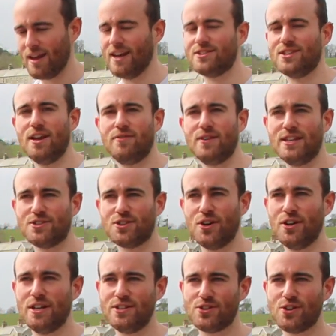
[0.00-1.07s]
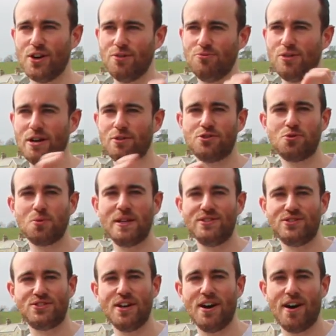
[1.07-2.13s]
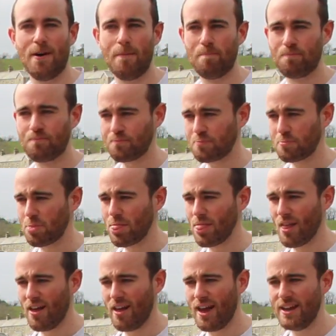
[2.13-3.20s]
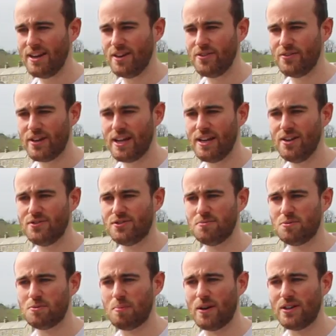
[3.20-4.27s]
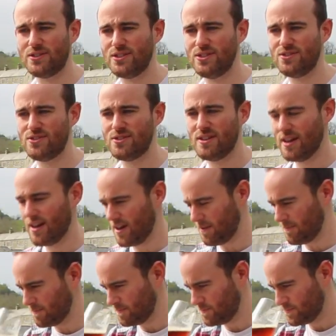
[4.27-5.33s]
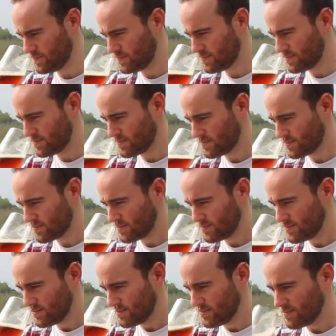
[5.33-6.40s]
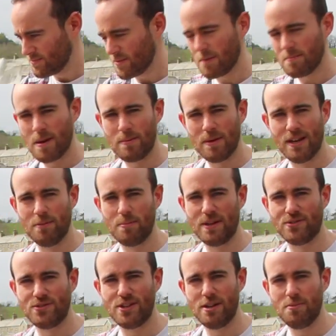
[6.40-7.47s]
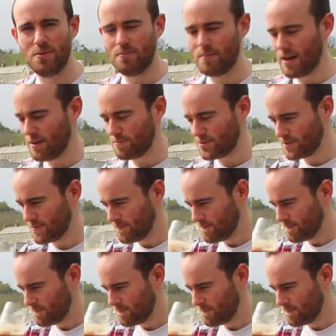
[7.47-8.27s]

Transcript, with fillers: that's lovely. It's got it's got a real sweet start, a hint of hint of some spices, um, maybe a little bit of cinnamon perhaps.